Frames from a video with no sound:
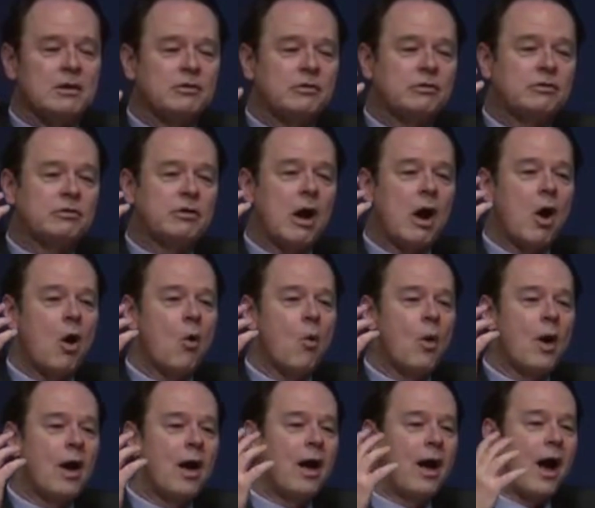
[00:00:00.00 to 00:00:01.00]

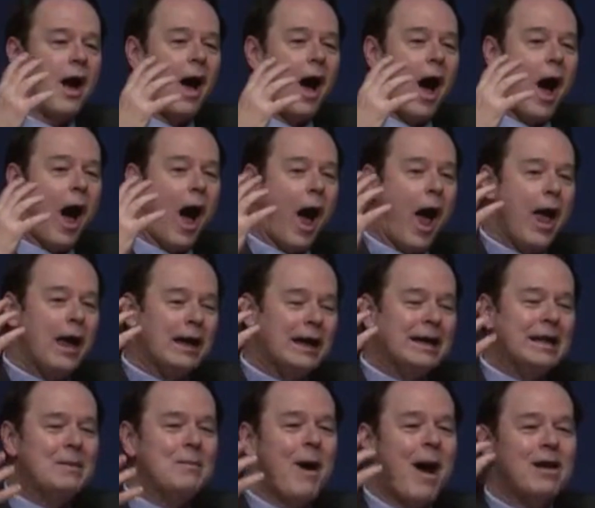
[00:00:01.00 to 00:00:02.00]
So
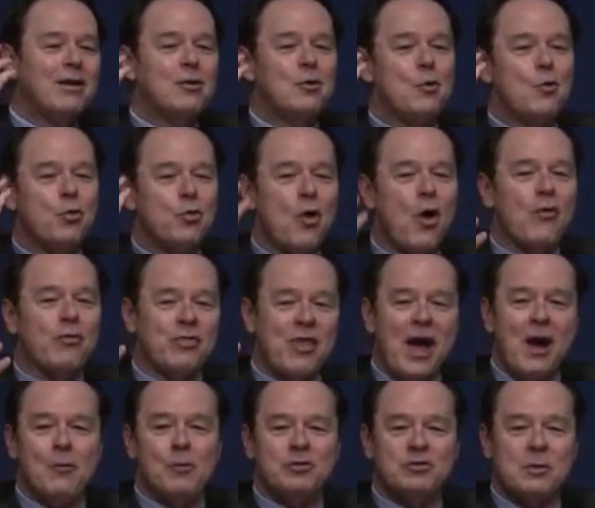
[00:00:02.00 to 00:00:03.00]
anybody who thought
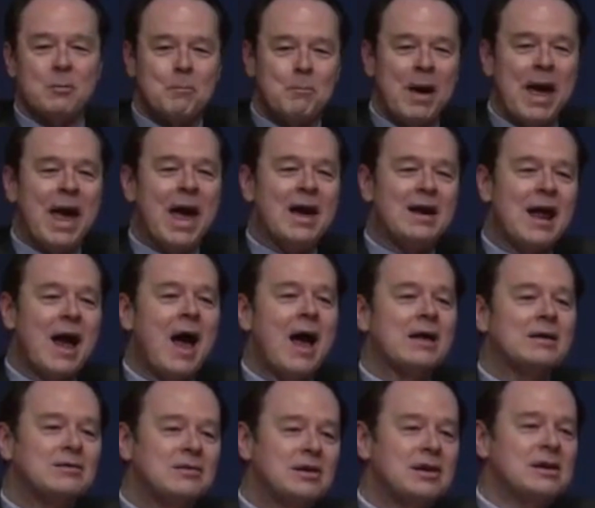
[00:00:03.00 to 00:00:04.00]
that was a bad
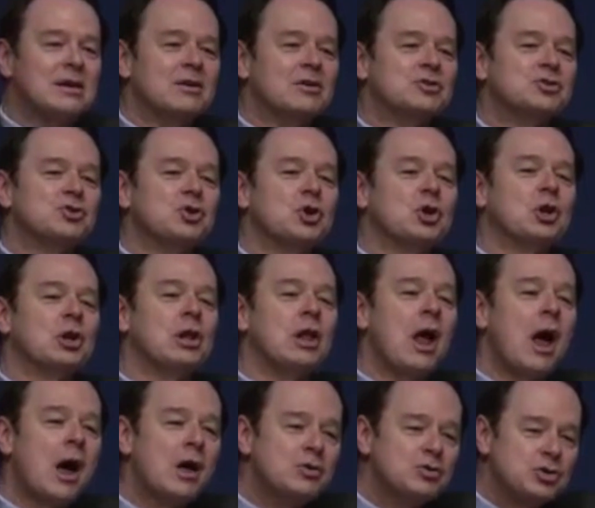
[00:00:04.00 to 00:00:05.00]
idea should
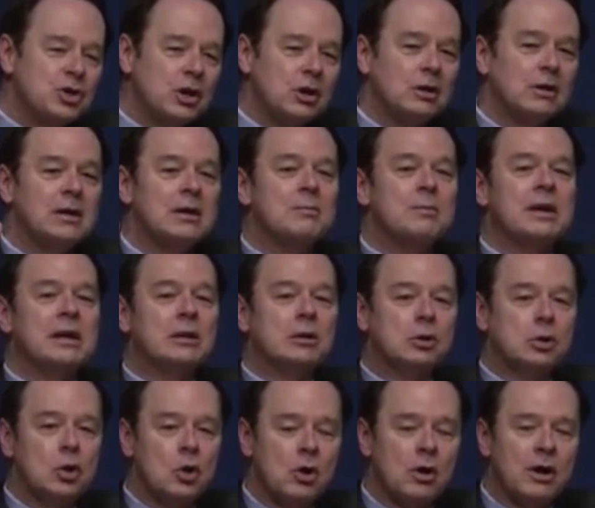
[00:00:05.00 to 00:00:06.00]
logically be
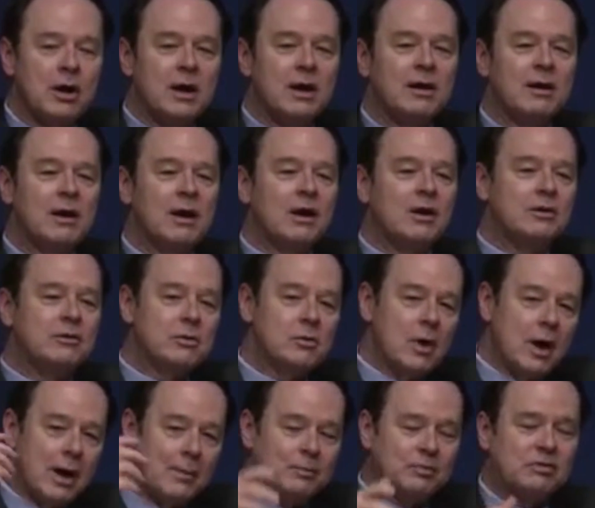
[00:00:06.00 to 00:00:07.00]
looking
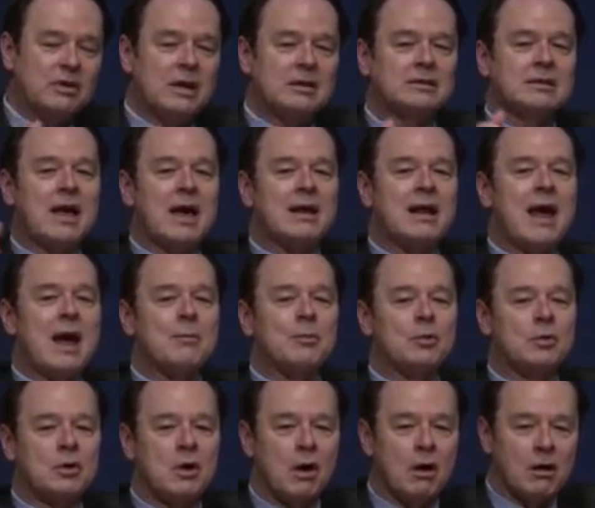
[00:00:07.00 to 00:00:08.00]
to upset that
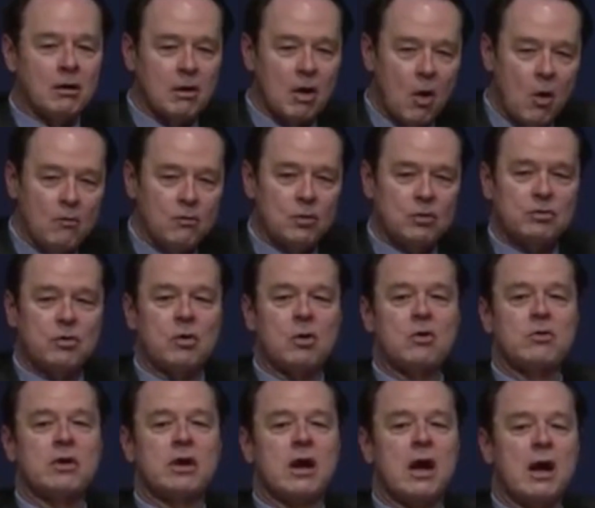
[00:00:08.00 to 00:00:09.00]
apple cart,
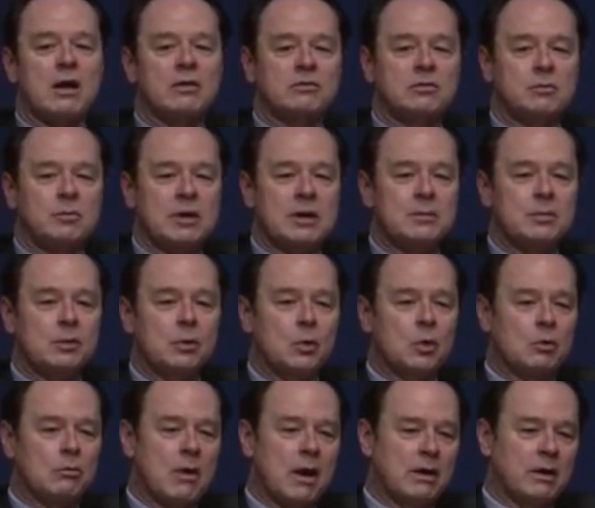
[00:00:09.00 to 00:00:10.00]
overturn the kinds of people
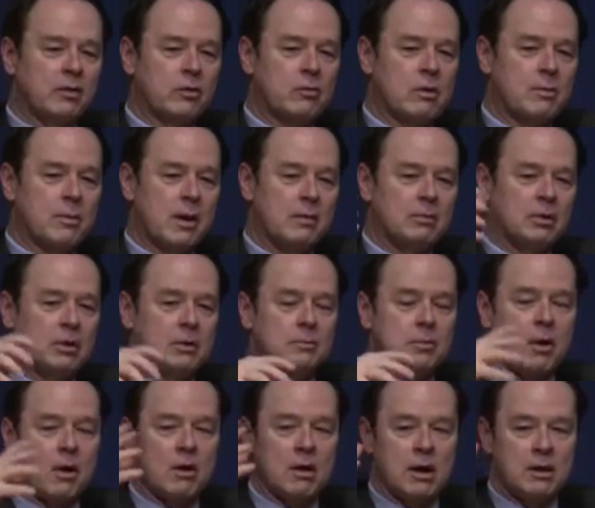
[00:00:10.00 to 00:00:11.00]
who are running the Republican
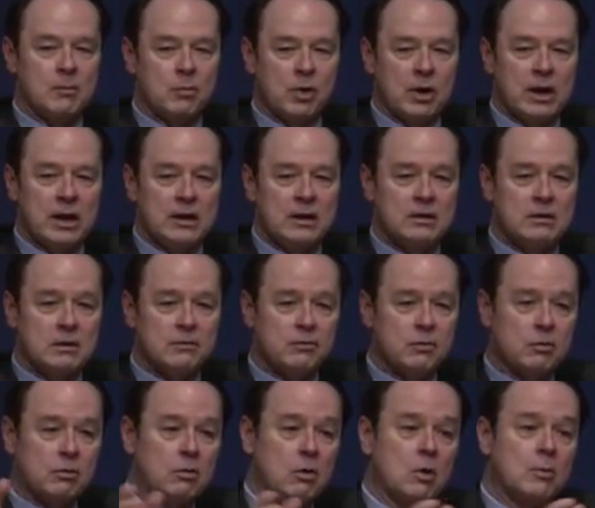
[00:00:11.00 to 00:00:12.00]
Party, and bring in a
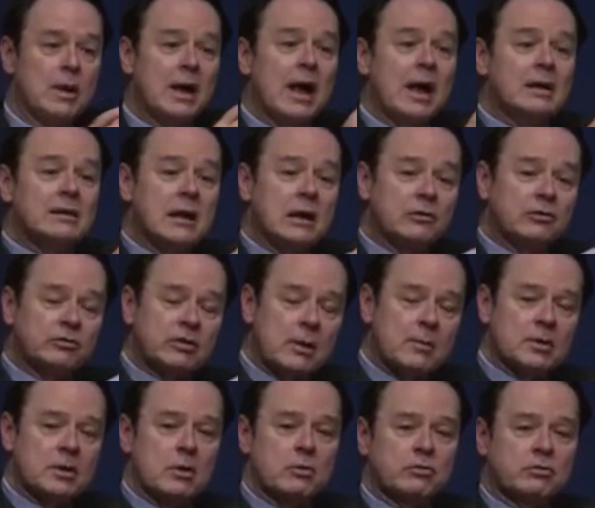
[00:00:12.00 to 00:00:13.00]
different group. Now,
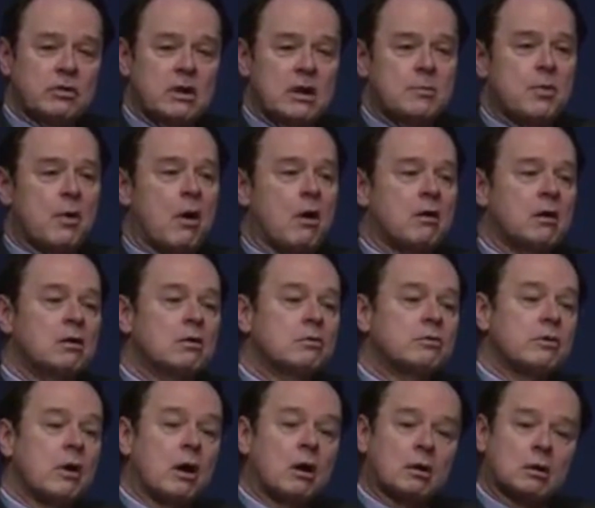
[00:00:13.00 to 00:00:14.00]
some of those Tea
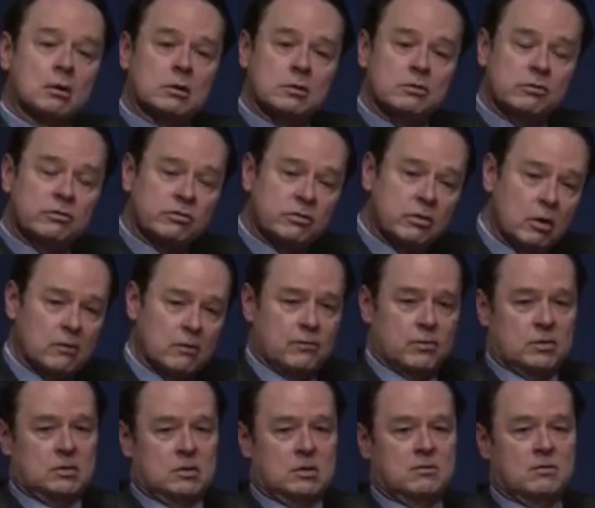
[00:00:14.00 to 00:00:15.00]
Partiers are
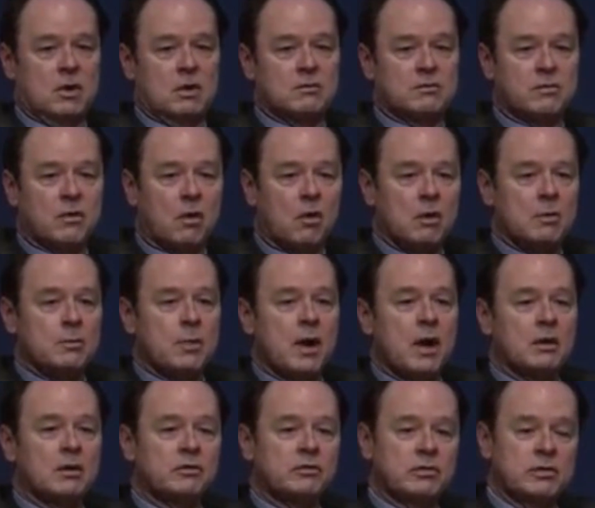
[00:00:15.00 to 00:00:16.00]
conservative on foreign
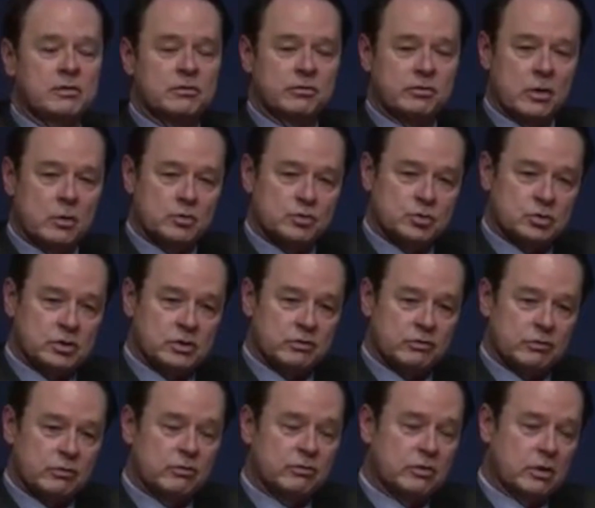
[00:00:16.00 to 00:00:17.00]
policy and social
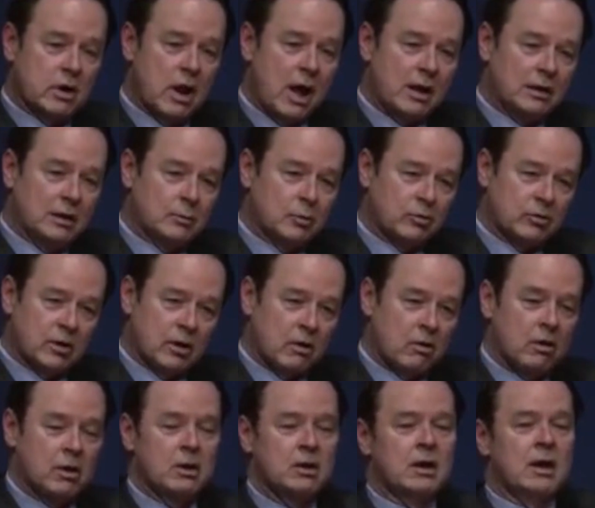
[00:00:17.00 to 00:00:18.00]
issues. They're not
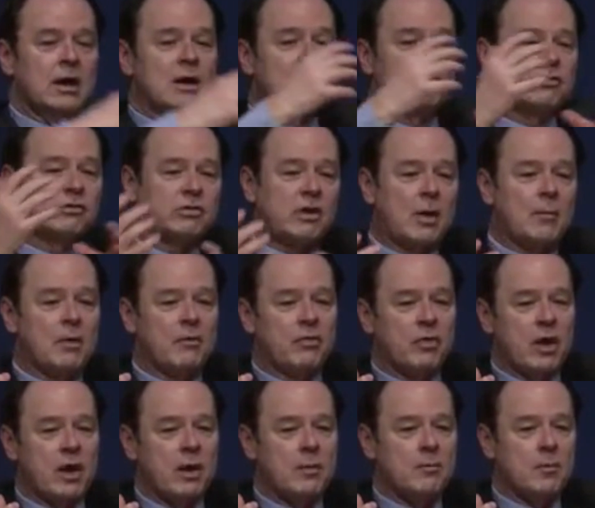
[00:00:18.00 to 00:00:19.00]
libertarian. Some of
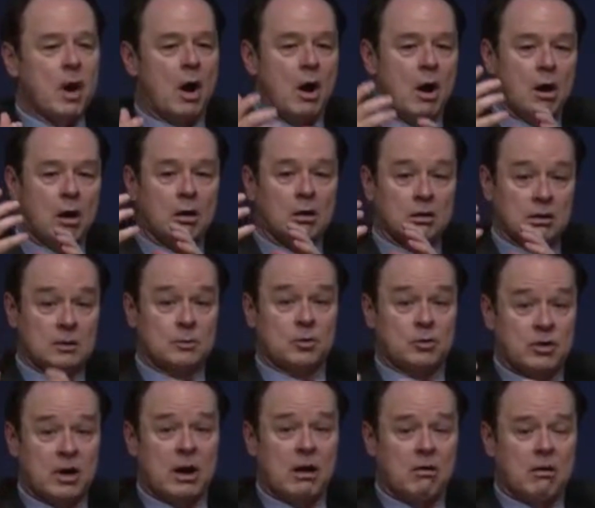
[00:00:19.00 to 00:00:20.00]
them are
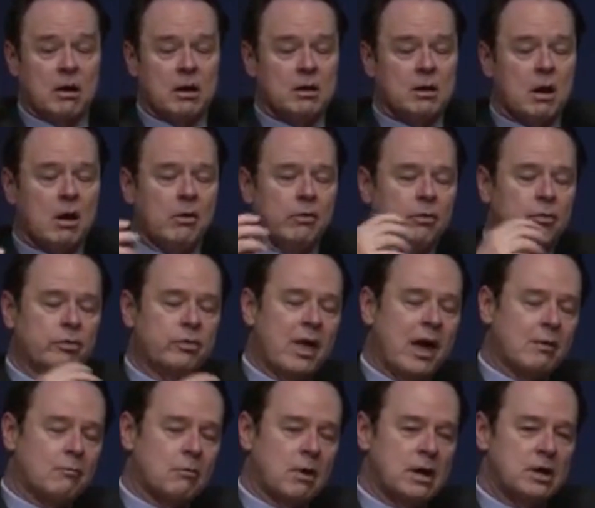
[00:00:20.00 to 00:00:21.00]
libertarian on
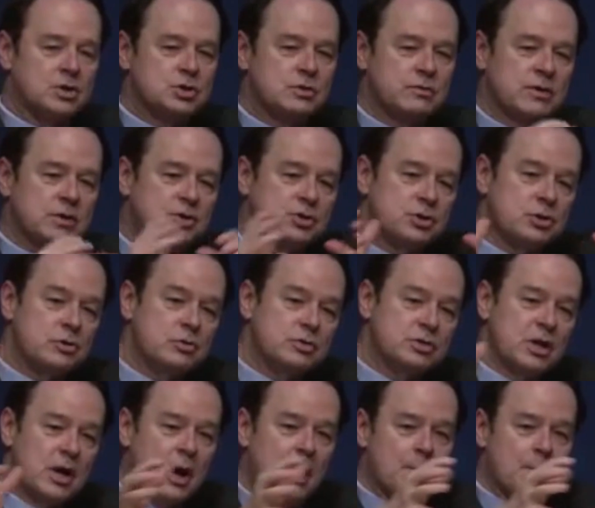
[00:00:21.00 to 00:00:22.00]
that range of issues,